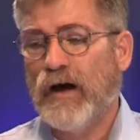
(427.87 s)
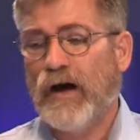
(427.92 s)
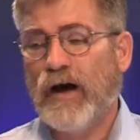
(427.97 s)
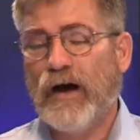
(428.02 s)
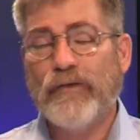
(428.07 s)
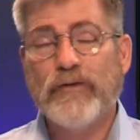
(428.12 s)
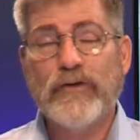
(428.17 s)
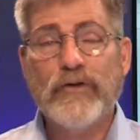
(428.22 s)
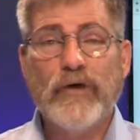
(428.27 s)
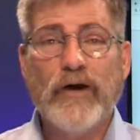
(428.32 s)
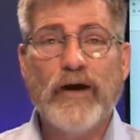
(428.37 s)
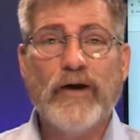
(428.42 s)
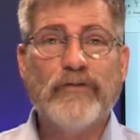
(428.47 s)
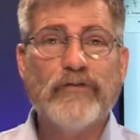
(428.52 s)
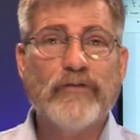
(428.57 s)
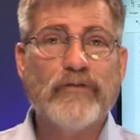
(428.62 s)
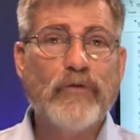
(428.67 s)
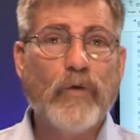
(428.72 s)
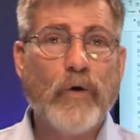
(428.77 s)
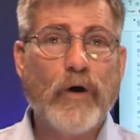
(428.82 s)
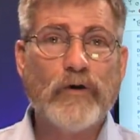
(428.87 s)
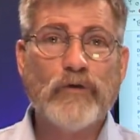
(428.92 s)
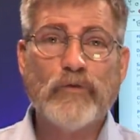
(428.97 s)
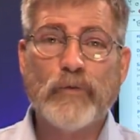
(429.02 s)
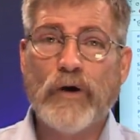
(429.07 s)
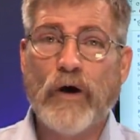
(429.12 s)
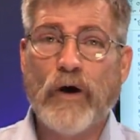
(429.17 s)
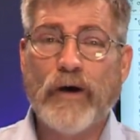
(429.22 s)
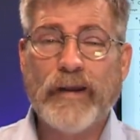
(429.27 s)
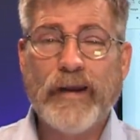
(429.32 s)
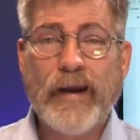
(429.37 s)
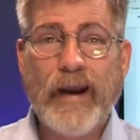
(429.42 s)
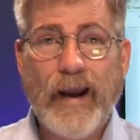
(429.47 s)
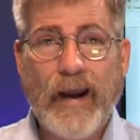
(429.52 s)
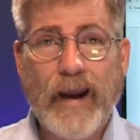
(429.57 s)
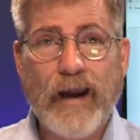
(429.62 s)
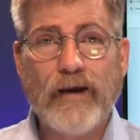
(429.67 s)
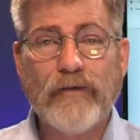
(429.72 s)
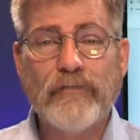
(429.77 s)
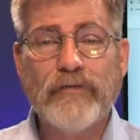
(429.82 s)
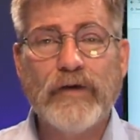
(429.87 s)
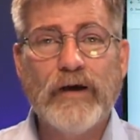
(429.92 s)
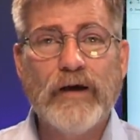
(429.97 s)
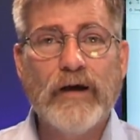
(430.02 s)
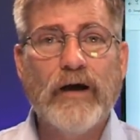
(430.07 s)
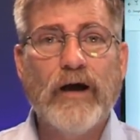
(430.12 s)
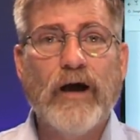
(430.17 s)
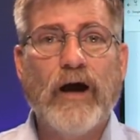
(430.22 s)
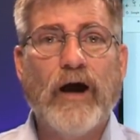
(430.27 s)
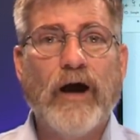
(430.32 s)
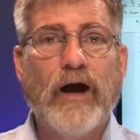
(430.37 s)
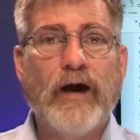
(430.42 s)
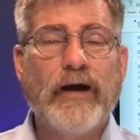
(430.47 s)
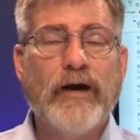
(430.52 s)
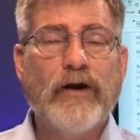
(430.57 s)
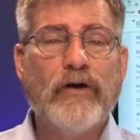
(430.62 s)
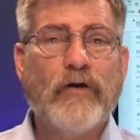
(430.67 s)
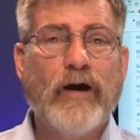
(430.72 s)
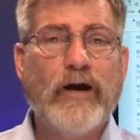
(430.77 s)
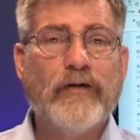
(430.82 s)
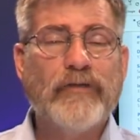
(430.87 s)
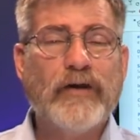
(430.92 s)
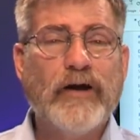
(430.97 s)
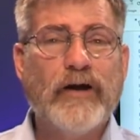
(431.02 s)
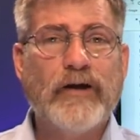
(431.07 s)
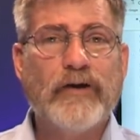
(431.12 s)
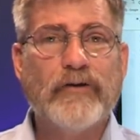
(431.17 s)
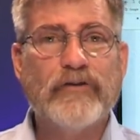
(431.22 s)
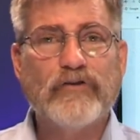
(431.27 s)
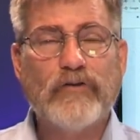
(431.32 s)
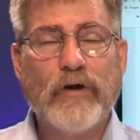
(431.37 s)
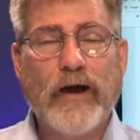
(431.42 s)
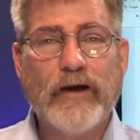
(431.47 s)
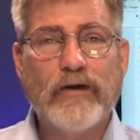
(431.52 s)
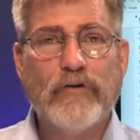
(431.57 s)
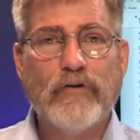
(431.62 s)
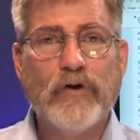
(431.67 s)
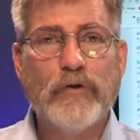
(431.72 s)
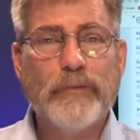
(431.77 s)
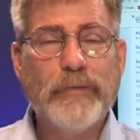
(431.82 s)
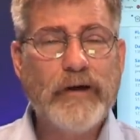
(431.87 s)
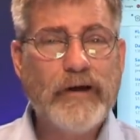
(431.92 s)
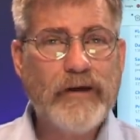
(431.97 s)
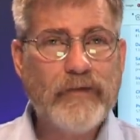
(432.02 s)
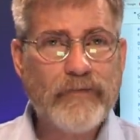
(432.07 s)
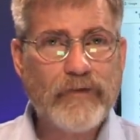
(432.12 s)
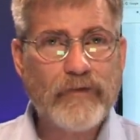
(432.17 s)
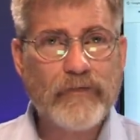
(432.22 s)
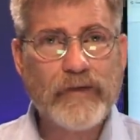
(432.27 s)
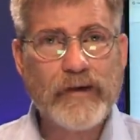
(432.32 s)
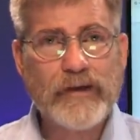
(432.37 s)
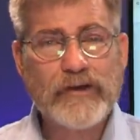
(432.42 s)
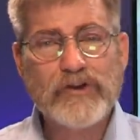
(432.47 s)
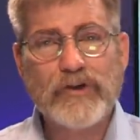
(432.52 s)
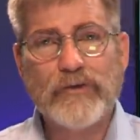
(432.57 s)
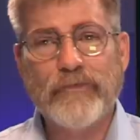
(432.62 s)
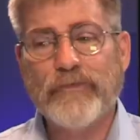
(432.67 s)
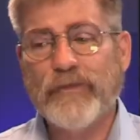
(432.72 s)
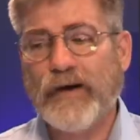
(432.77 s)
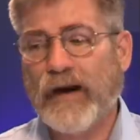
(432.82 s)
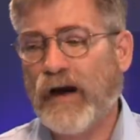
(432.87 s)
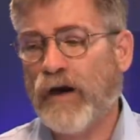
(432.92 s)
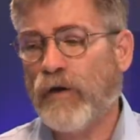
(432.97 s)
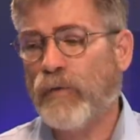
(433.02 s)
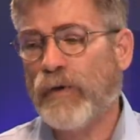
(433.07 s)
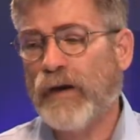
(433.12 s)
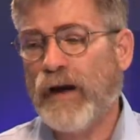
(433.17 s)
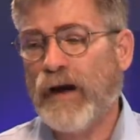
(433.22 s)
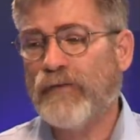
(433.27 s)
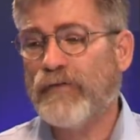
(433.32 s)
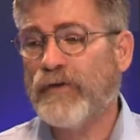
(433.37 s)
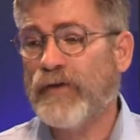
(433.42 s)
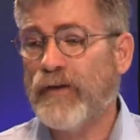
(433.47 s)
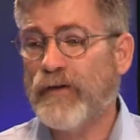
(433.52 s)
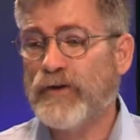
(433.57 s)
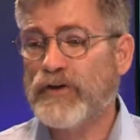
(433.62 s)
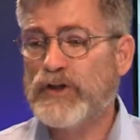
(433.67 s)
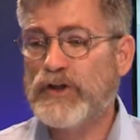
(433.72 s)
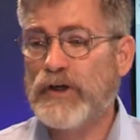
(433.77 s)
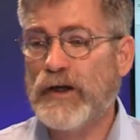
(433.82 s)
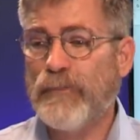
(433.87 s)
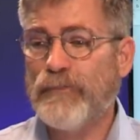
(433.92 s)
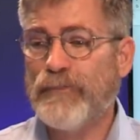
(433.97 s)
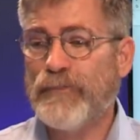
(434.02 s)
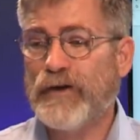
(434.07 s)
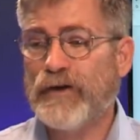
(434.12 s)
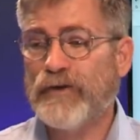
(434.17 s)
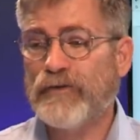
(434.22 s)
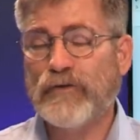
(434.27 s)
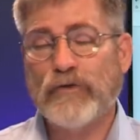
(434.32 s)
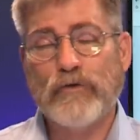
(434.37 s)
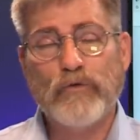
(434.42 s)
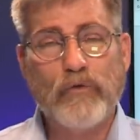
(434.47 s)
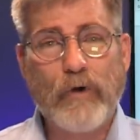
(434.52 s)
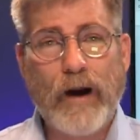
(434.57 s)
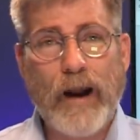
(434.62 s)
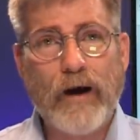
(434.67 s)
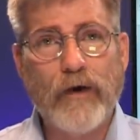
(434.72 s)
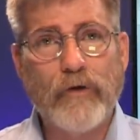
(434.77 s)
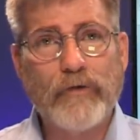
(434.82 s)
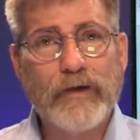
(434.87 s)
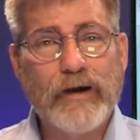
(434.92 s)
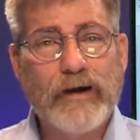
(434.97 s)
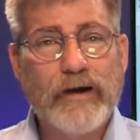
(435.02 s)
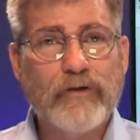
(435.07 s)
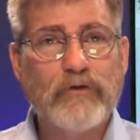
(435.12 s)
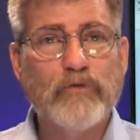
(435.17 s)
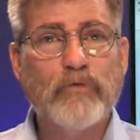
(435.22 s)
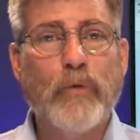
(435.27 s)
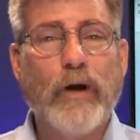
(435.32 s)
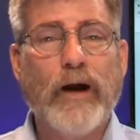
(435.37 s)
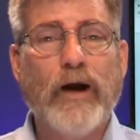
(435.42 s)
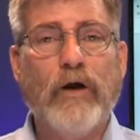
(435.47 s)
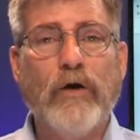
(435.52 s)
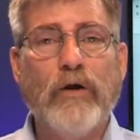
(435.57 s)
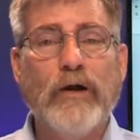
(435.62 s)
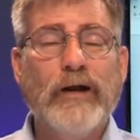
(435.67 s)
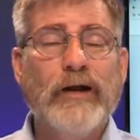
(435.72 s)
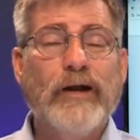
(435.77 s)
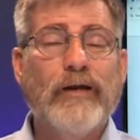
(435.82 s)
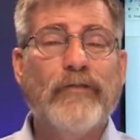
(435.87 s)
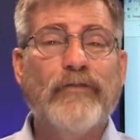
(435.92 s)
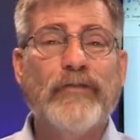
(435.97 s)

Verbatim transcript: The U.S., of course, we already have aircraft carrier strike group in the region there. We have another ship that is en route as well.